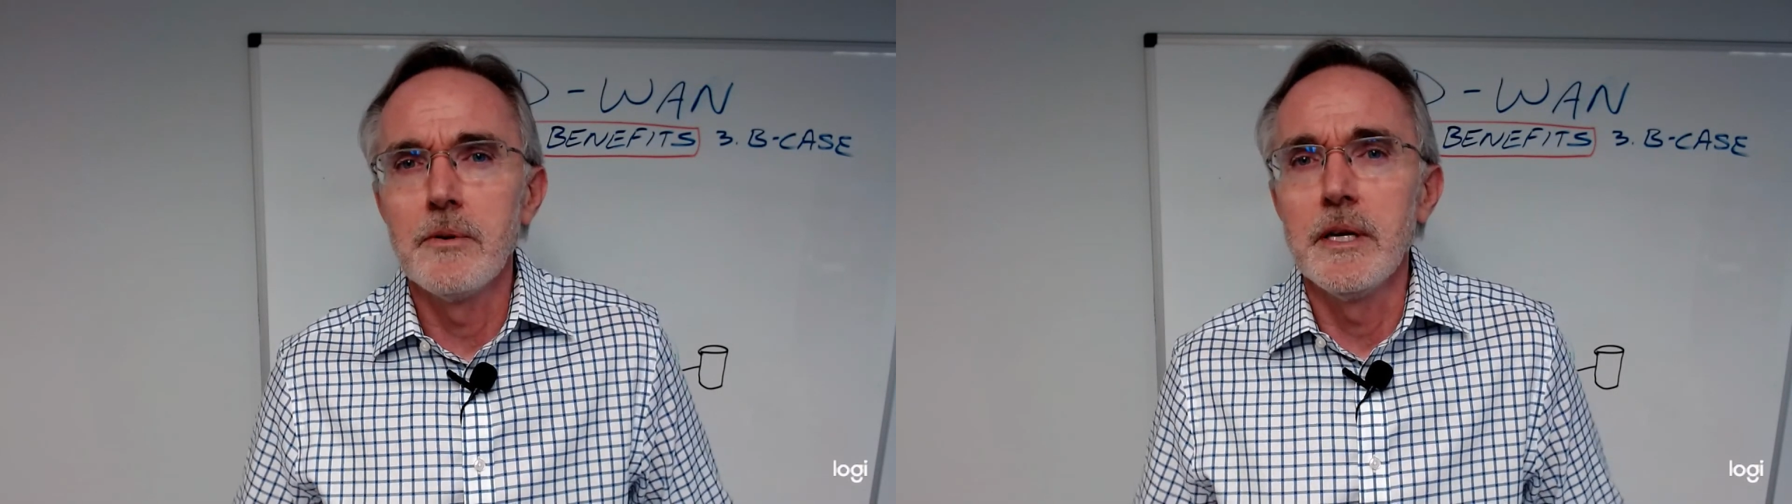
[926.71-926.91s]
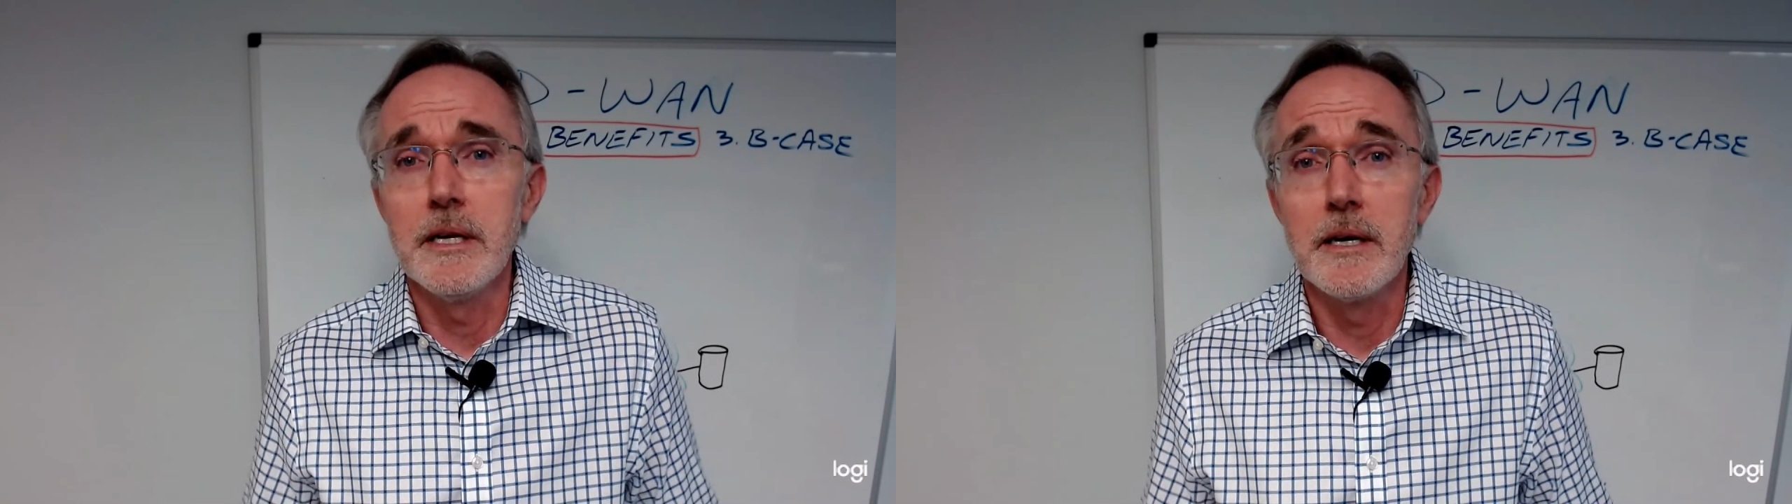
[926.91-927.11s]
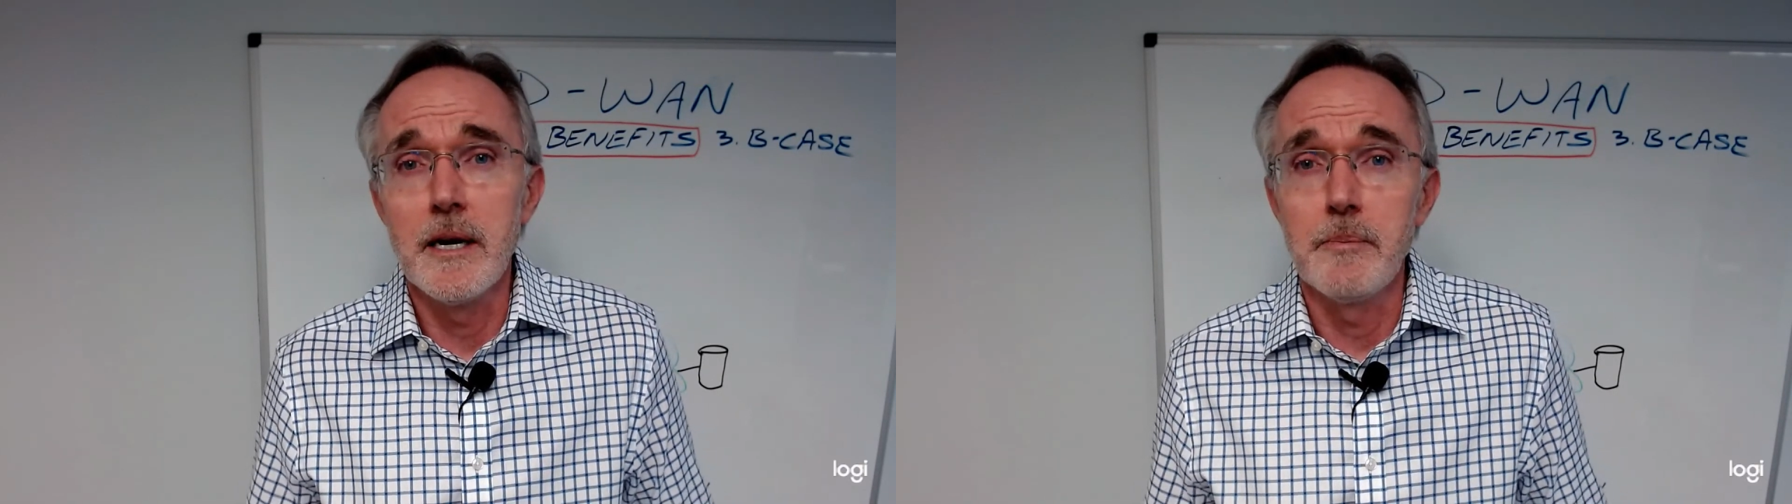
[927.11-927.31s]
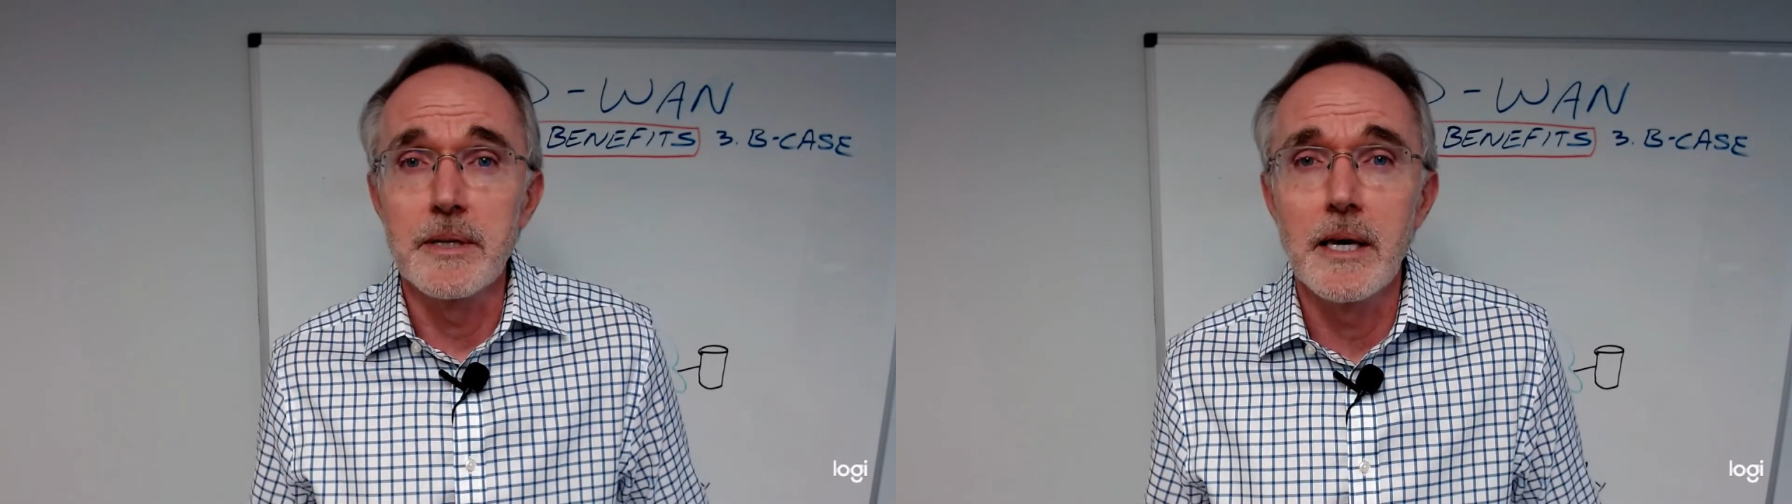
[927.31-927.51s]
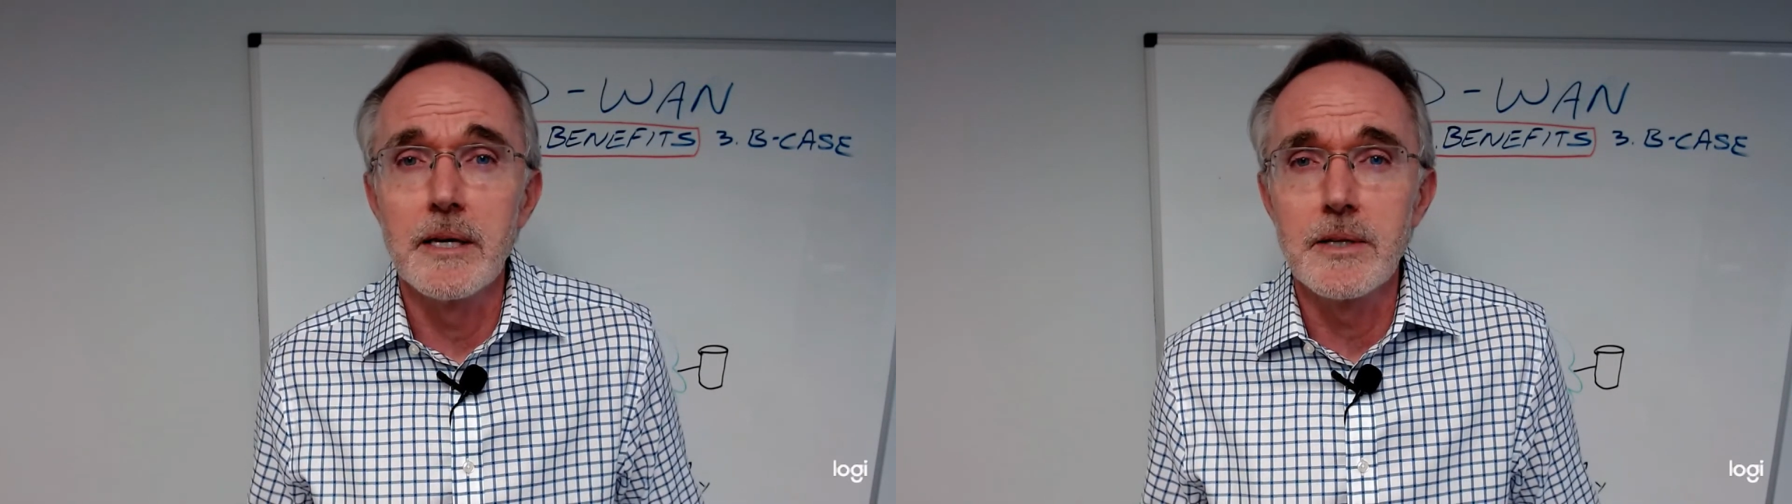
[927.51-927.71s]
and an
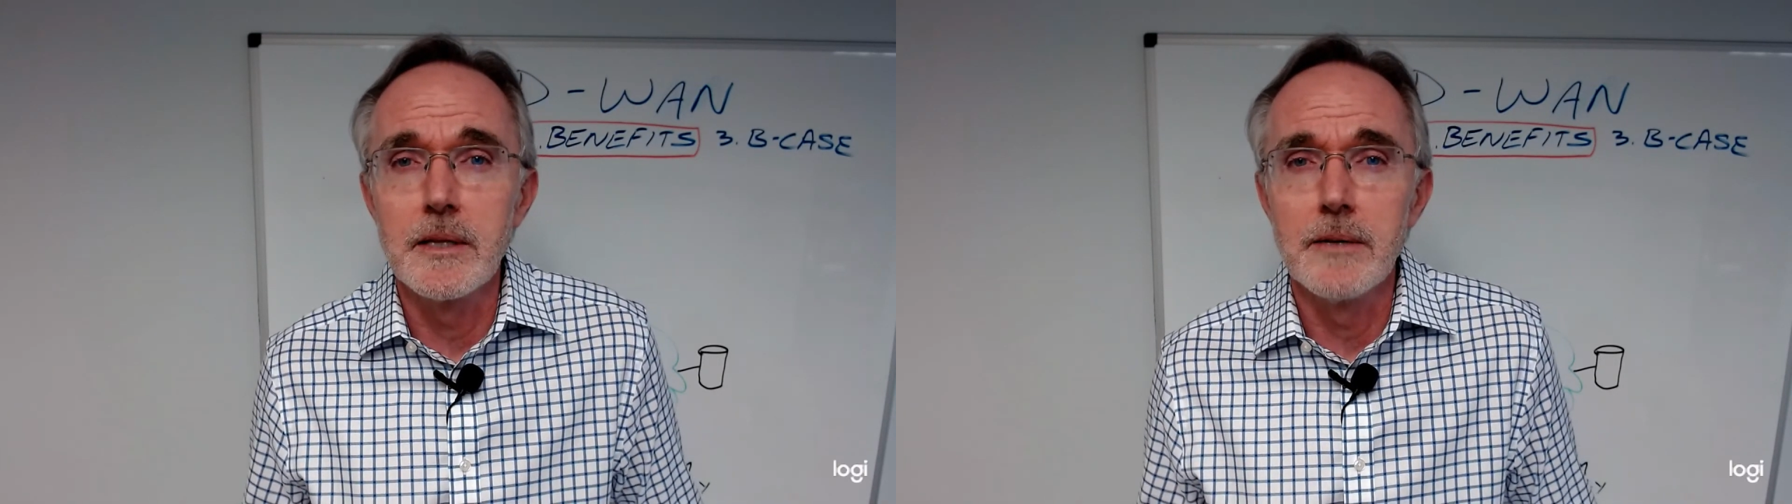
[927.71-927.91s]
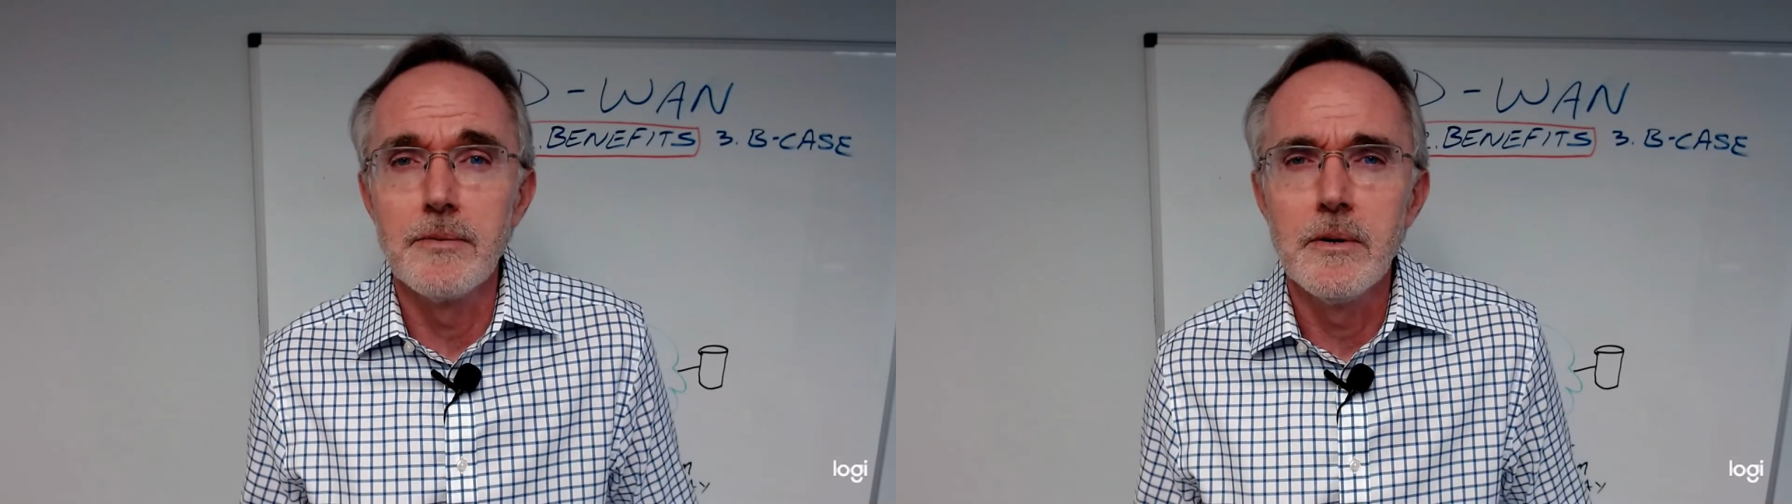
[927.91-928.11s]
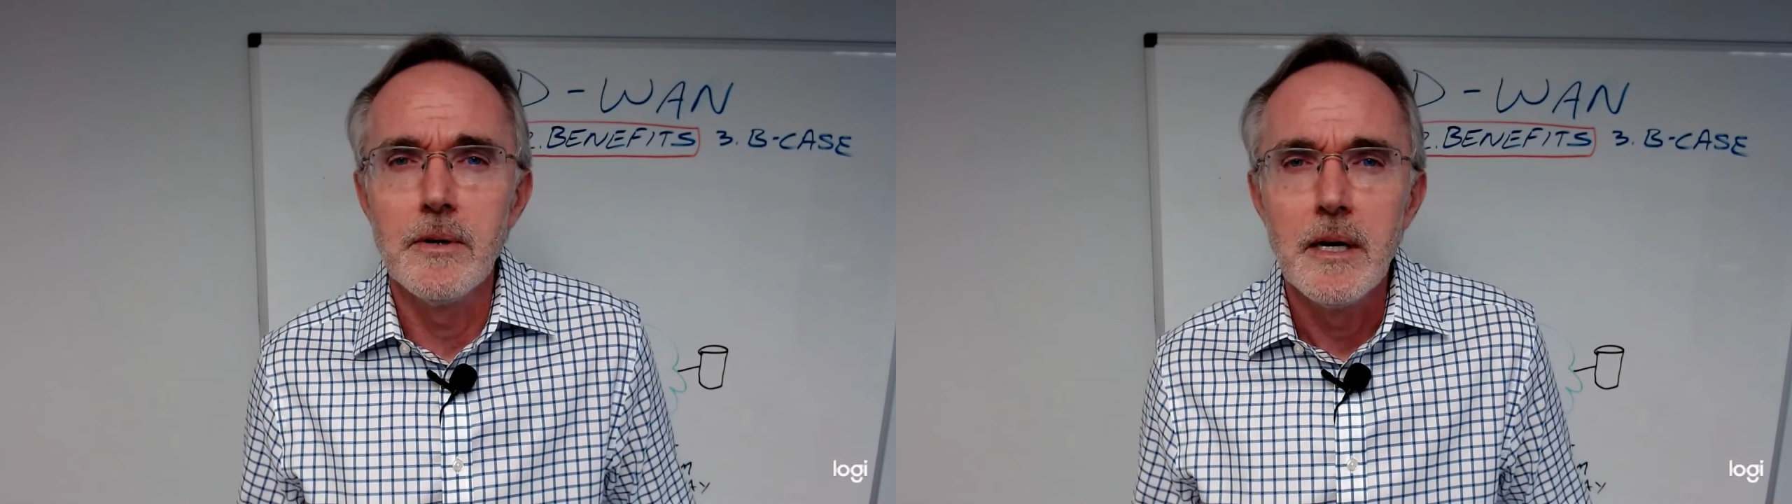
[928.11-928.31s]
application level.